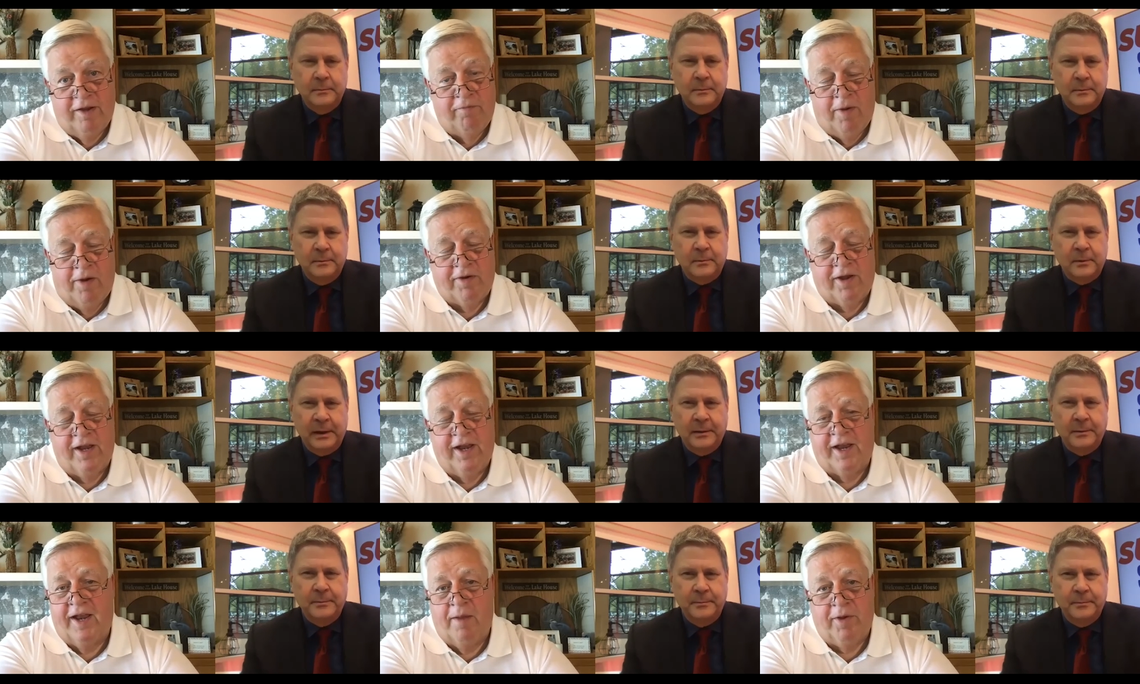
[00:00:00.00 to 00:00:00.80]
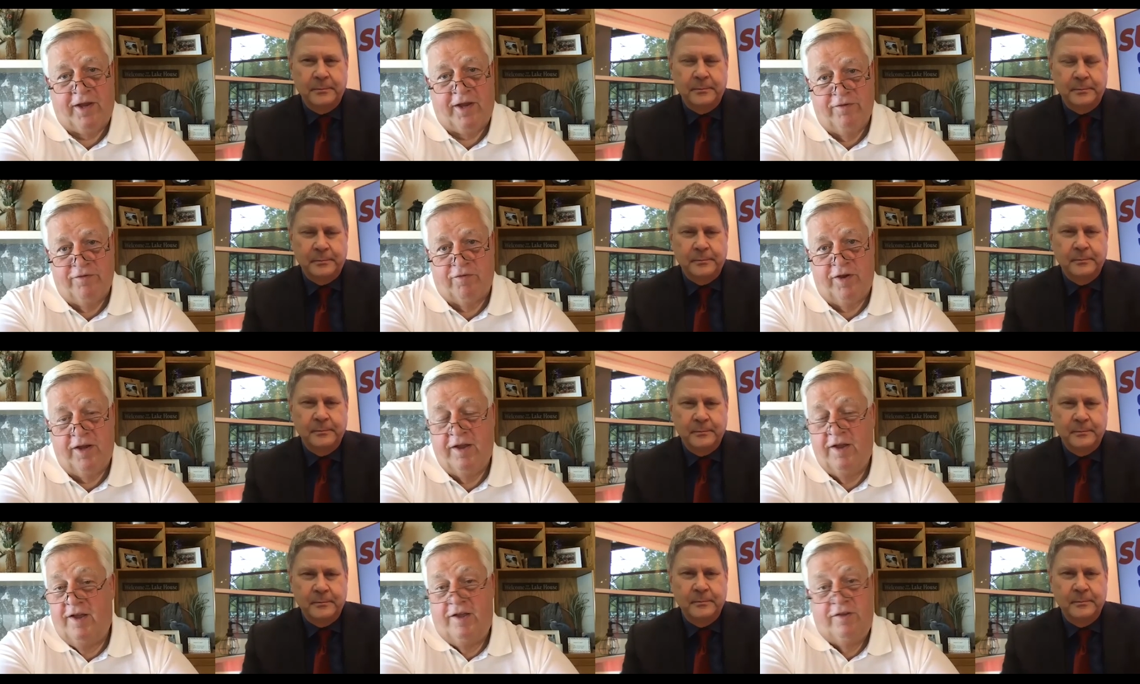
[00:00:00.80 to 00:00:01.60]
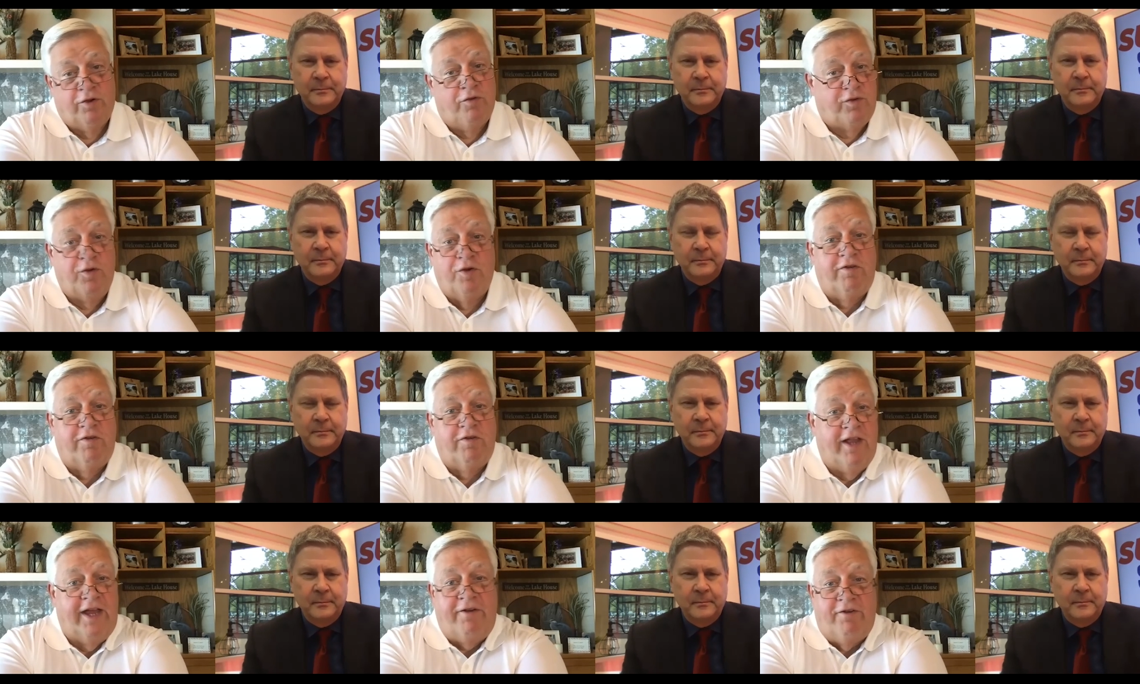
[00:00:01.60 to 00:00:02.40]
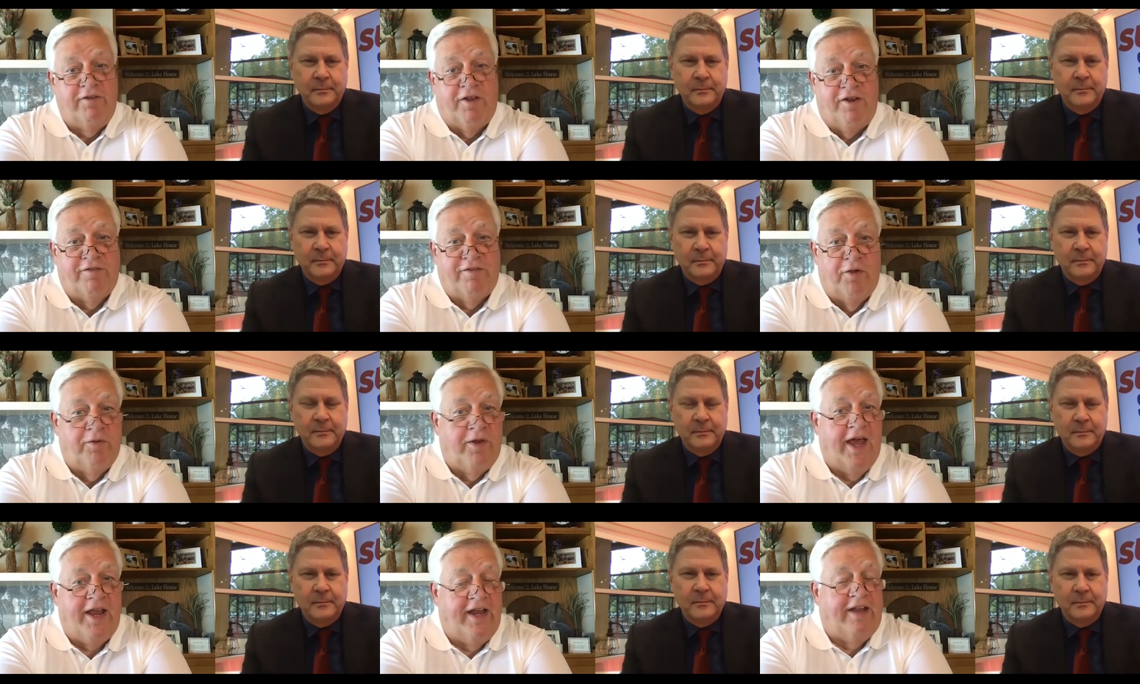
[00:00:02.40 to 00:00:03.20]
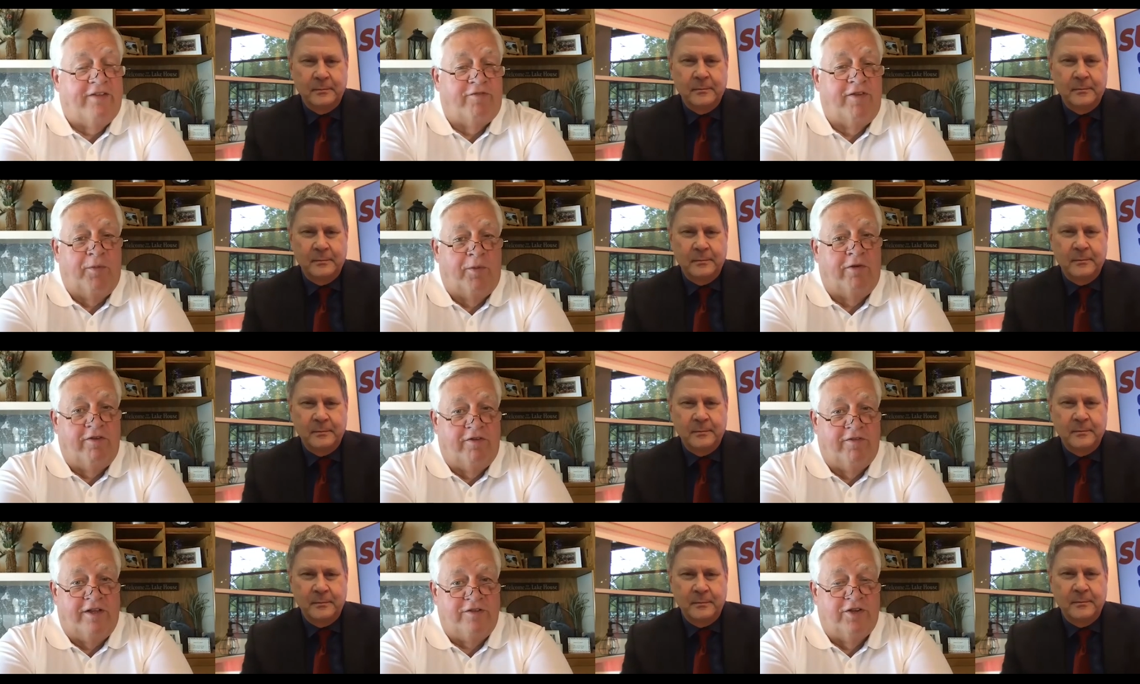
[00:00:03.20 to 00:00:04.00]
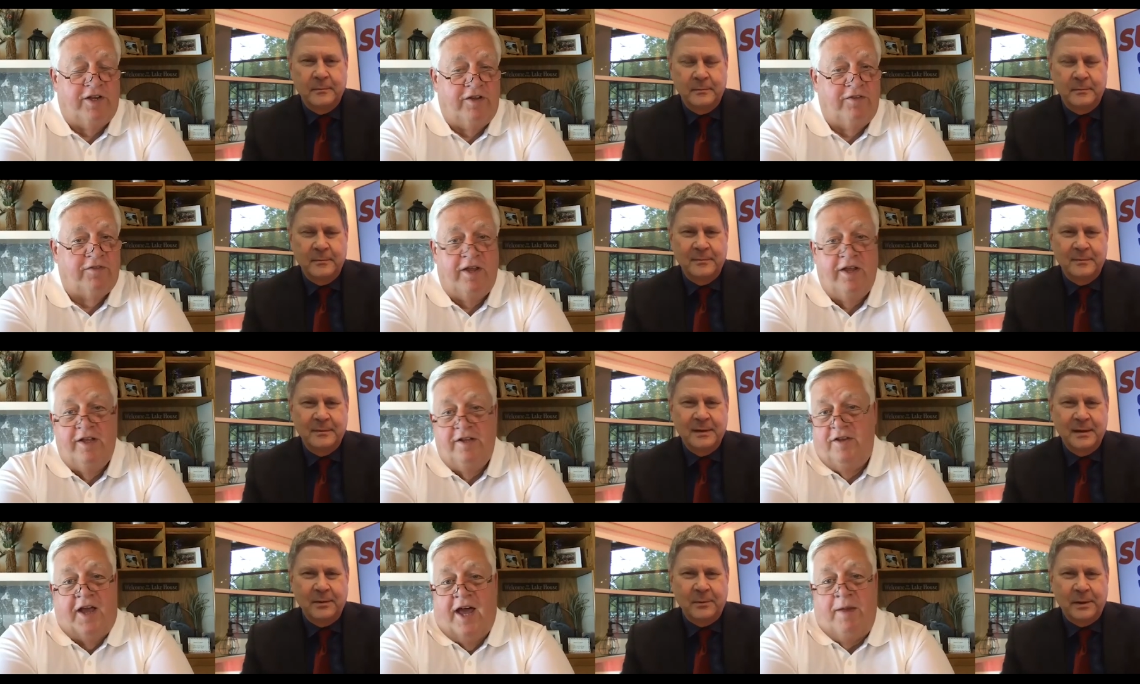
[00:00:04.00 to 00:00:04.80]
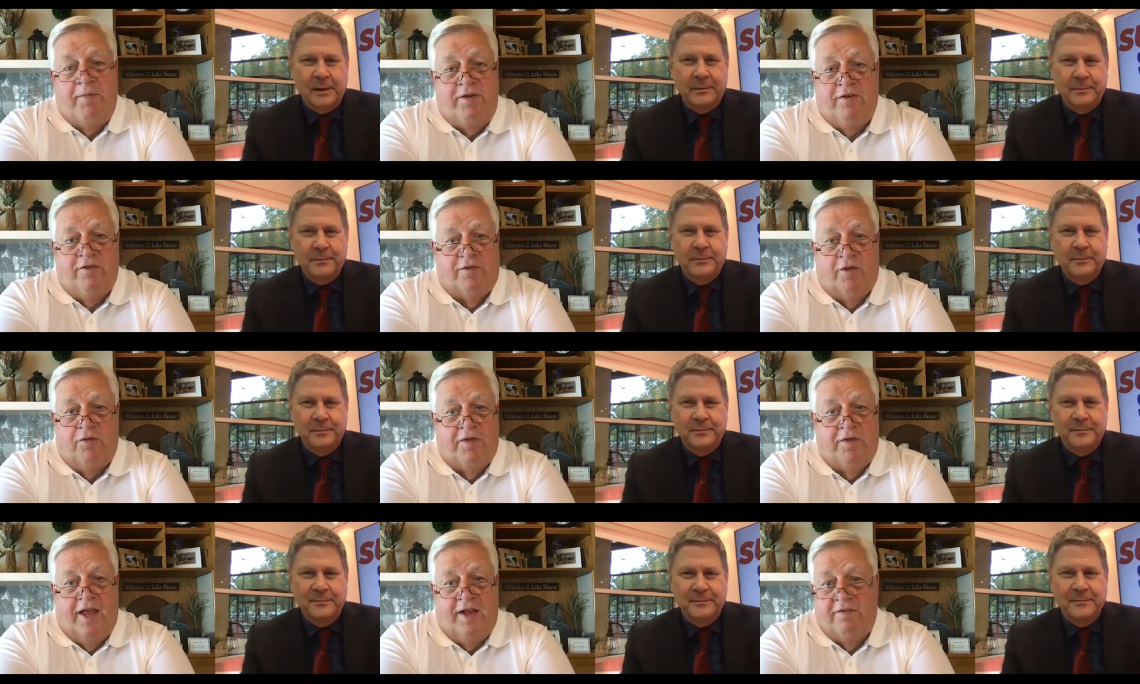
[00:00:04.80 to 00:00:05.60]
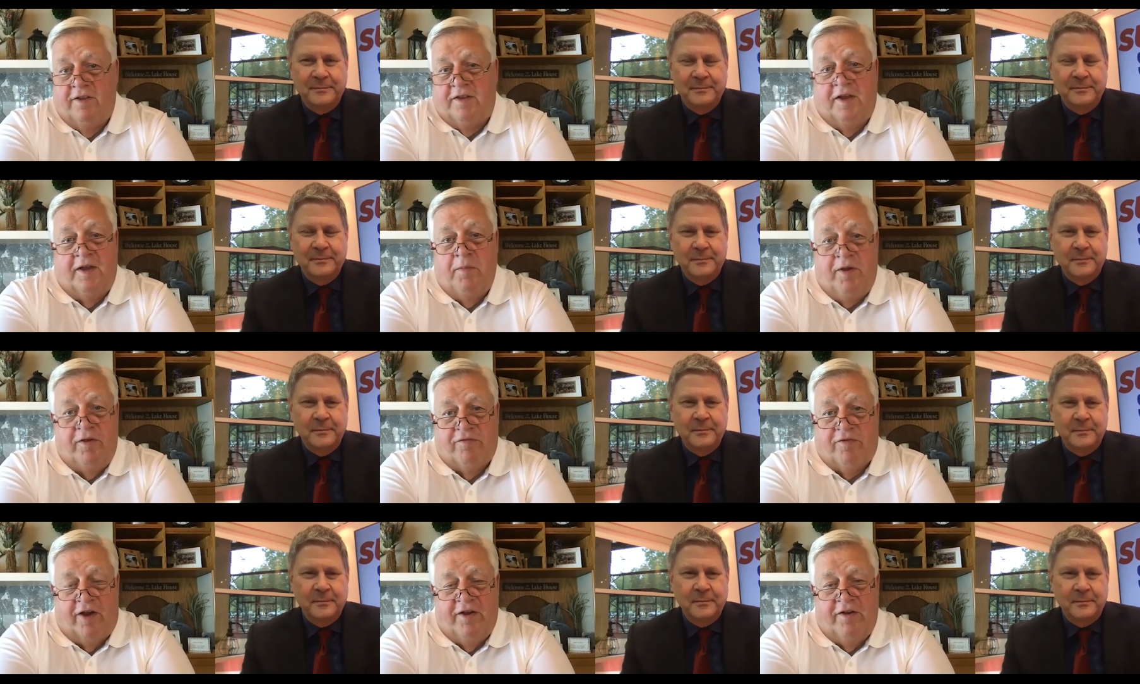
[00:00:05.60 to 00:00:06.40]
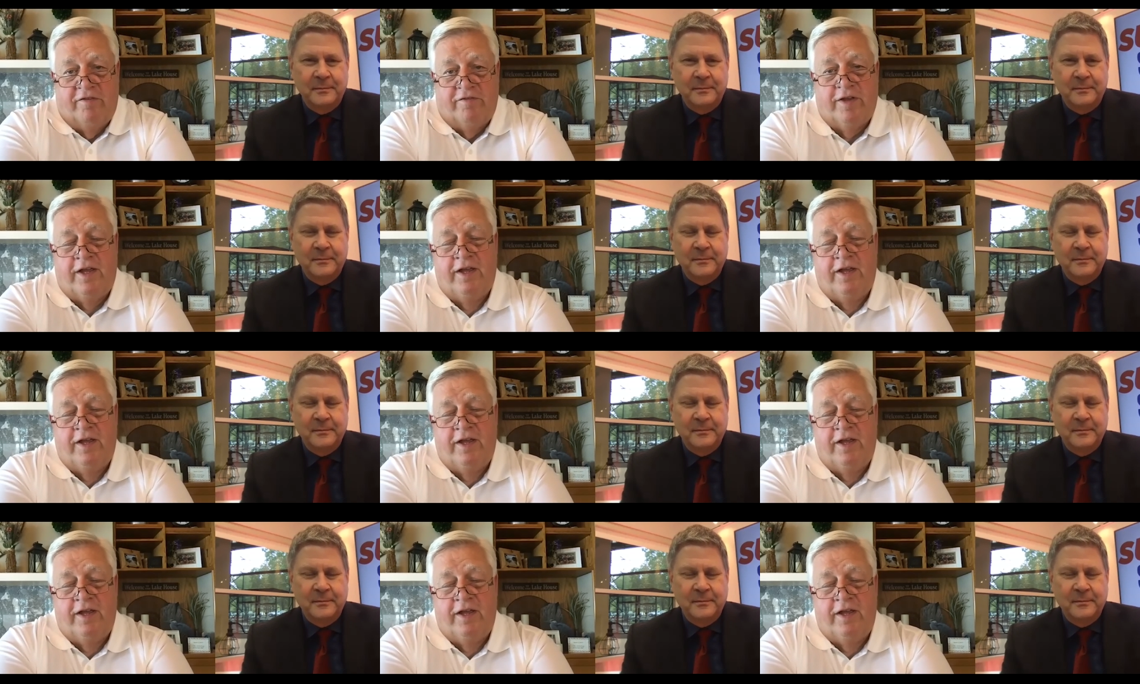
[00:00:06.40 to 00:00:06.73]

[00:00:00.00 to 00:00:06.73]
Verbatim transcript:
Speaker 1: American economic history. So sooner or later, it's going to slow down. And that's really what a recession is. The economy just slows down. It's nothing to be afraid of.